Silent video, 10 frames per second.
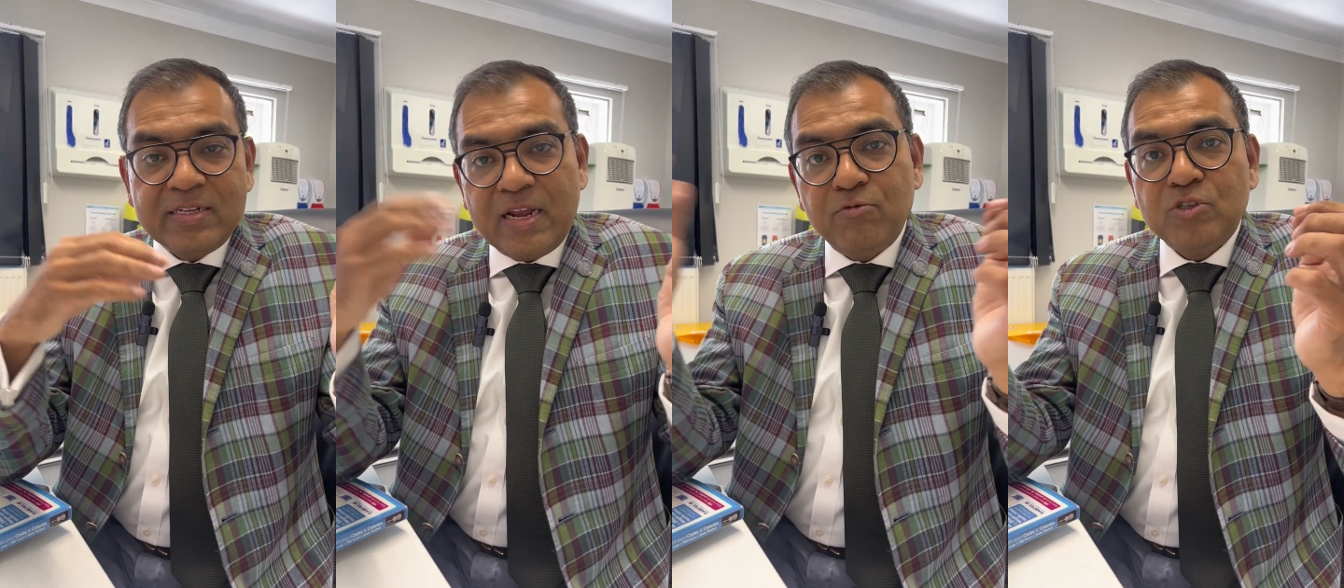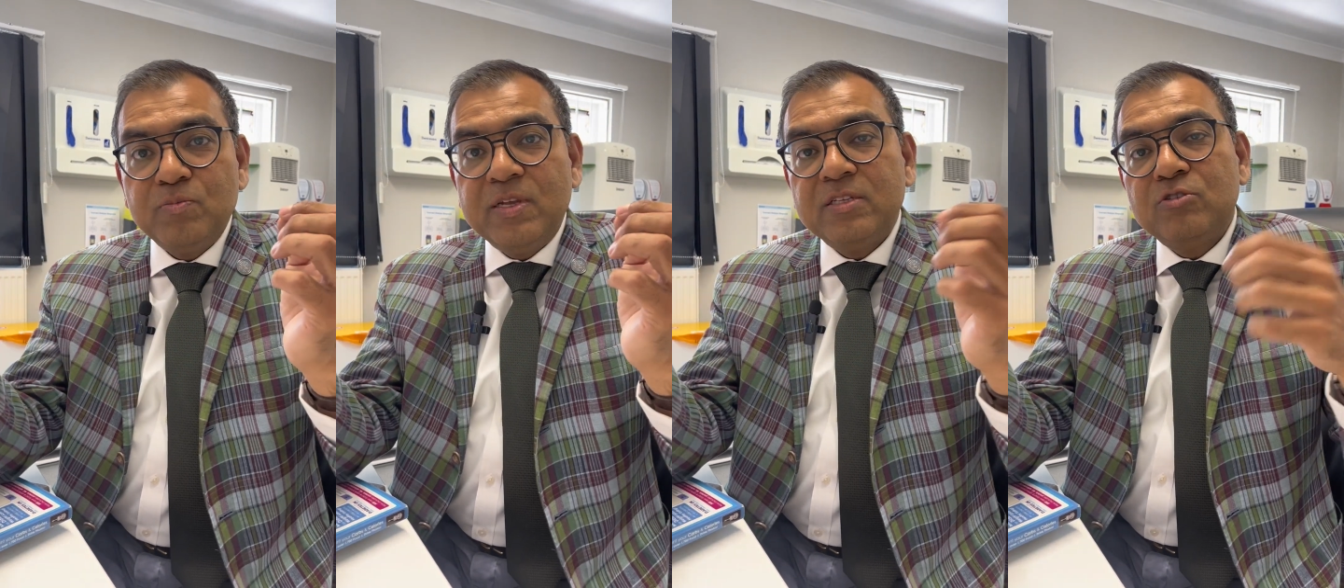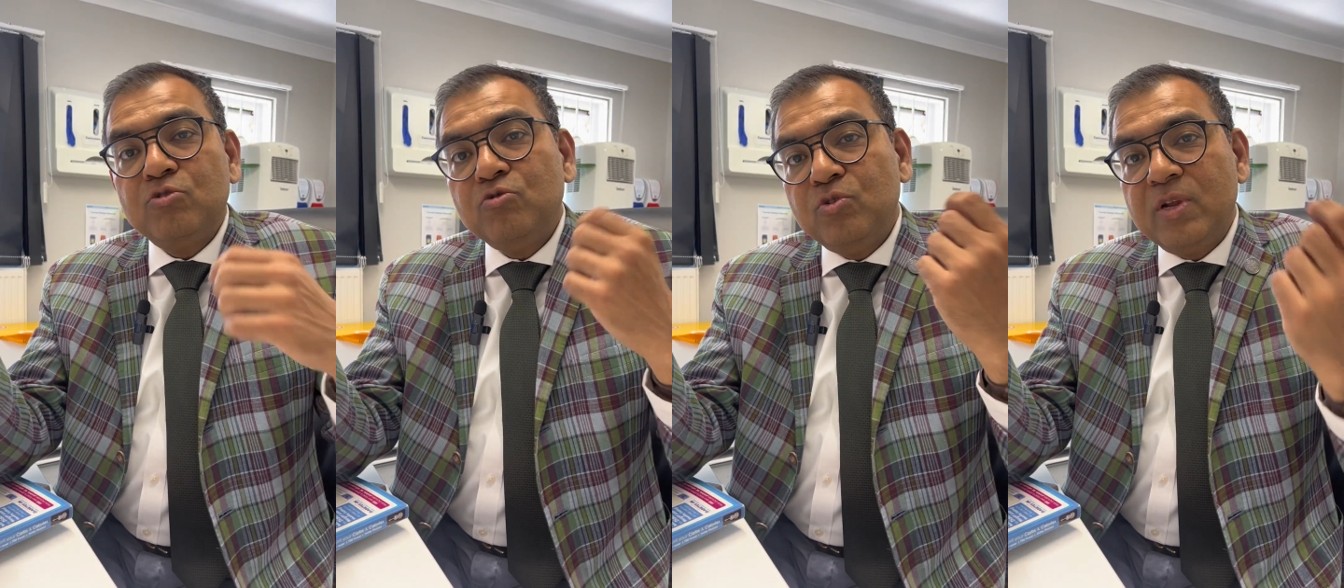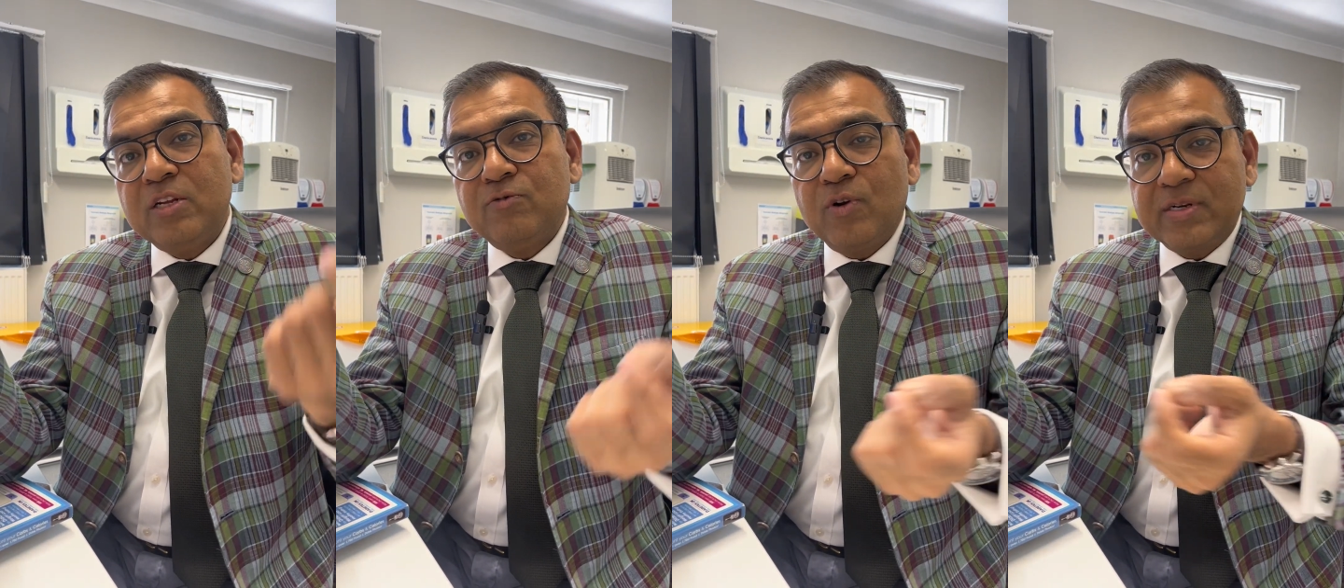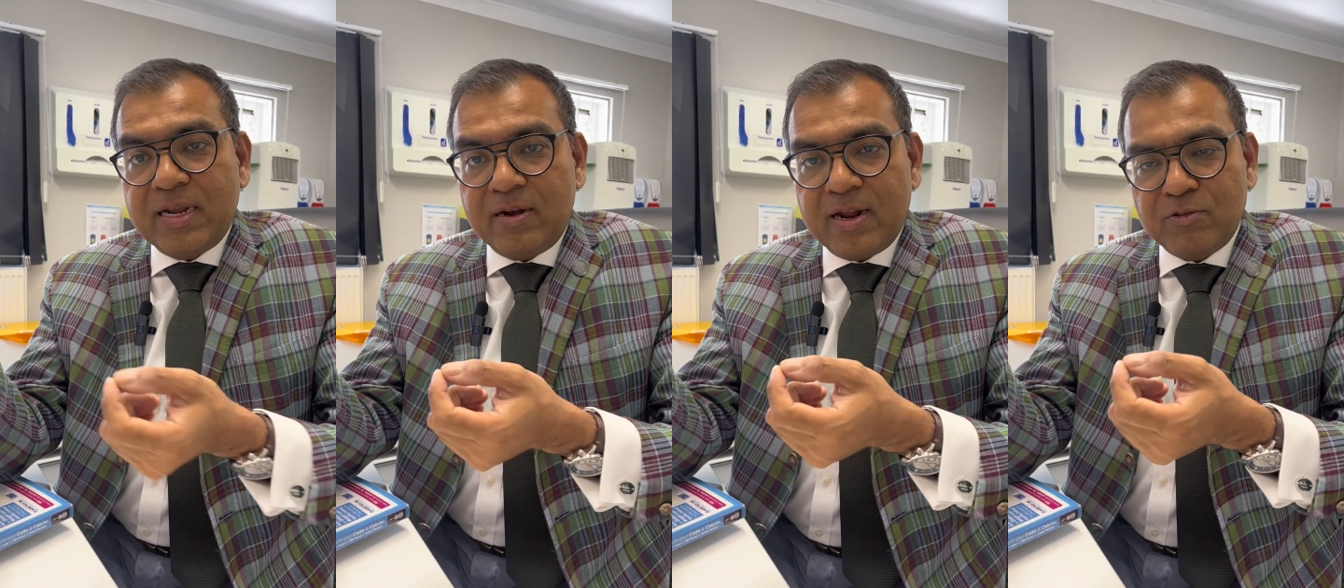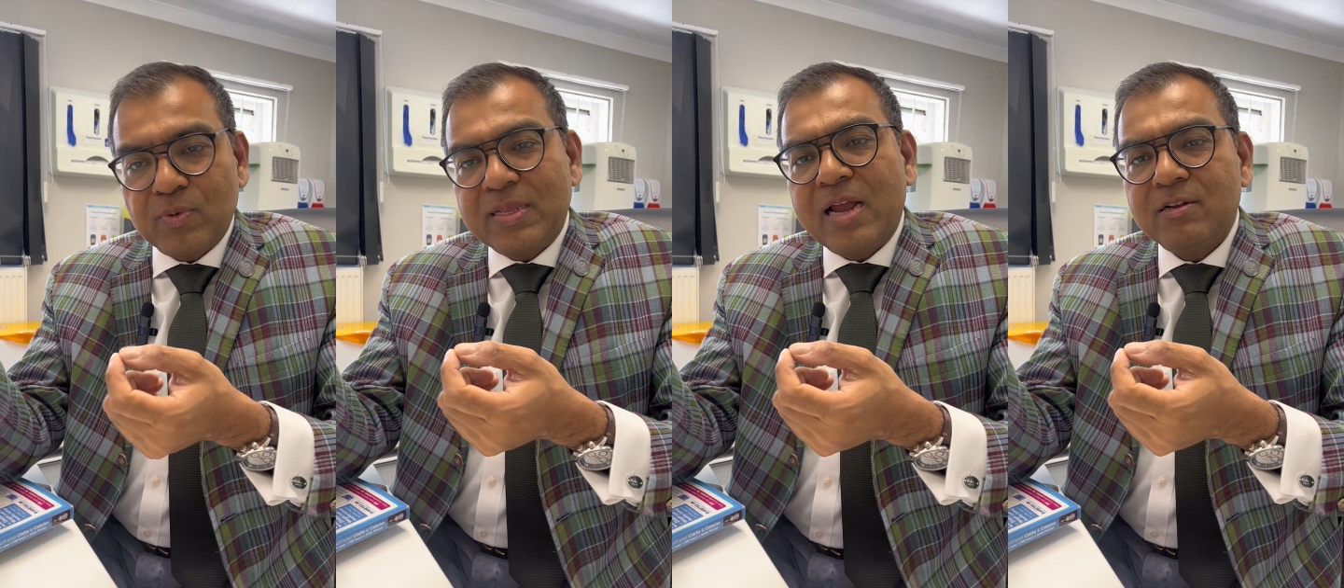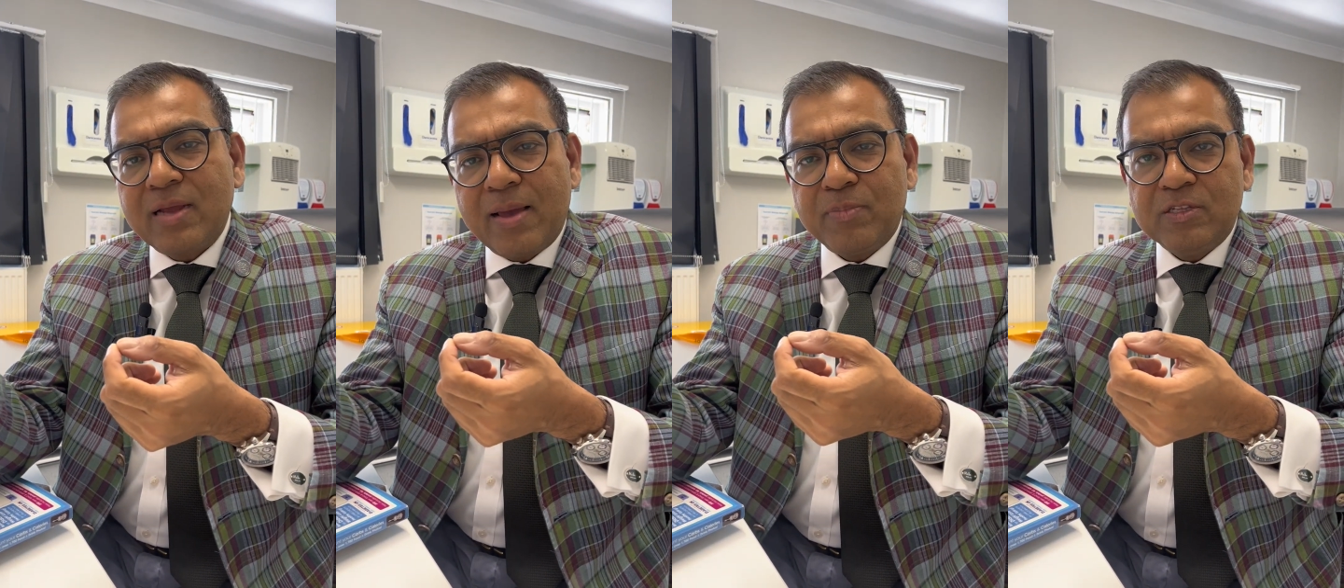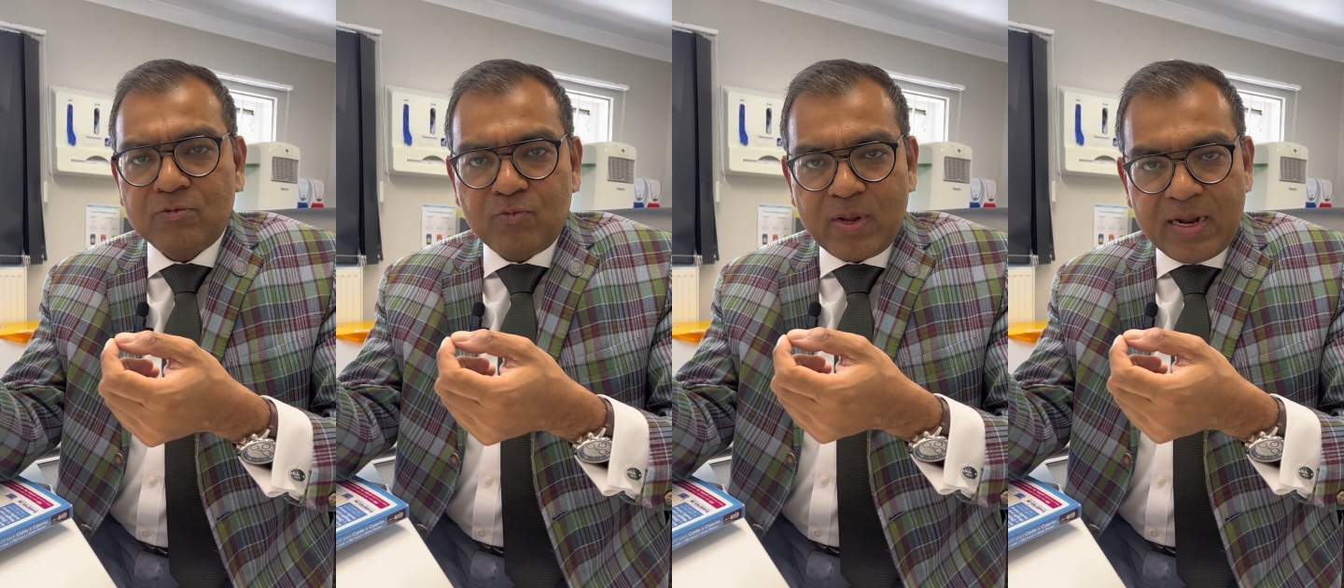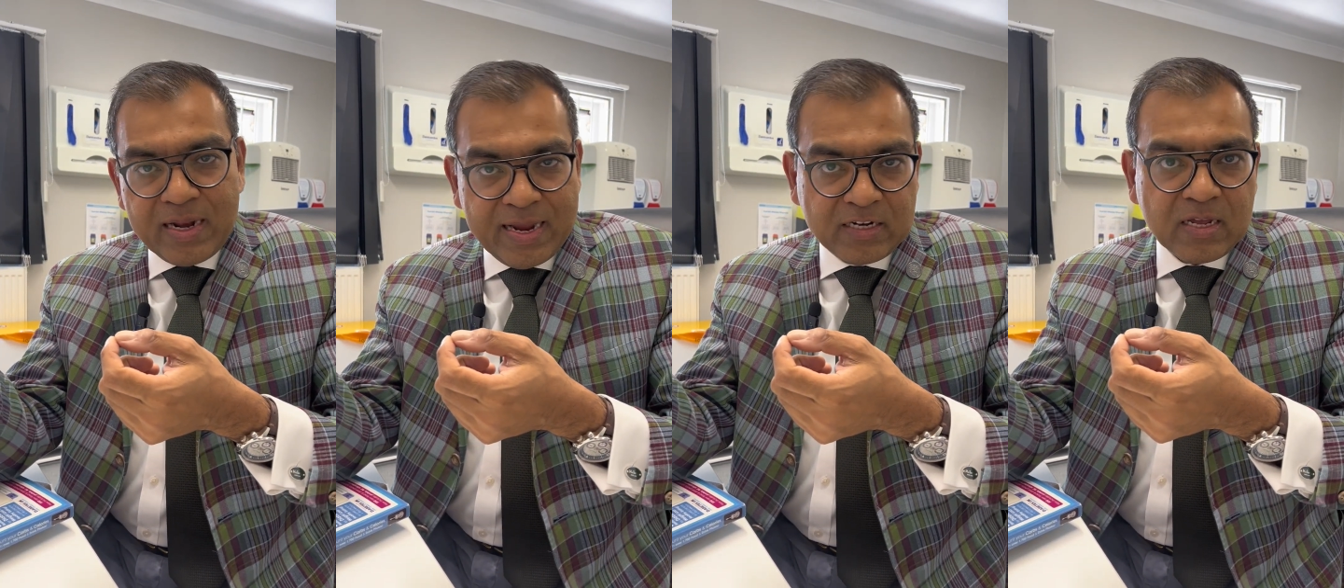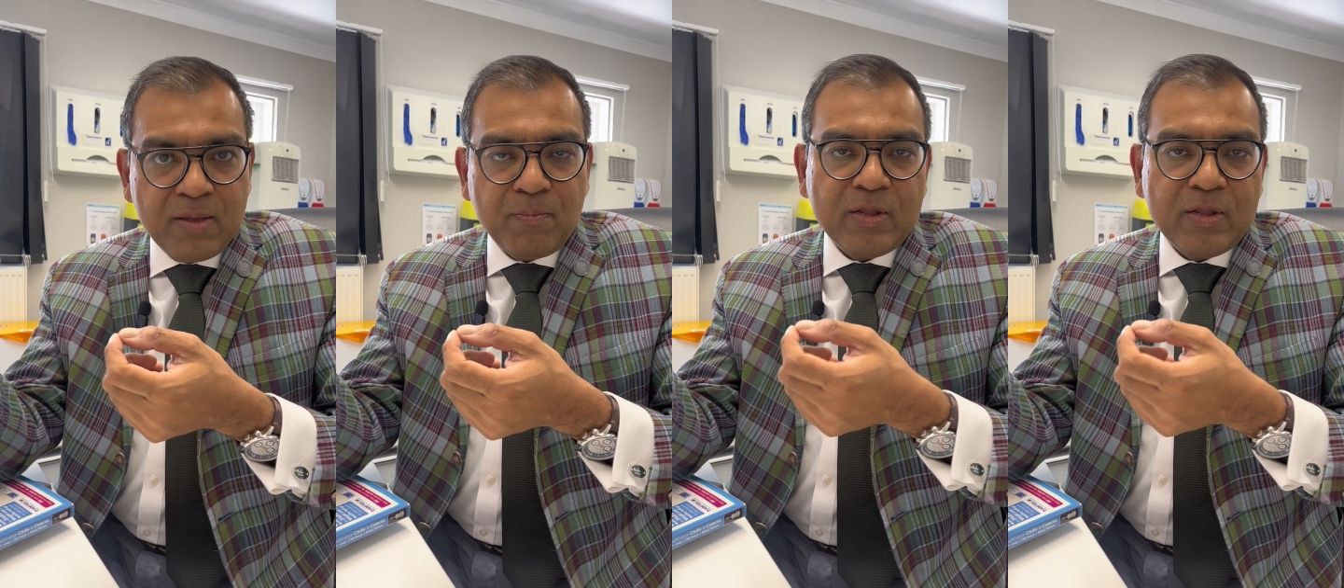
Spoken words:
10, which means 2 units for 10 grams, but that happens very late.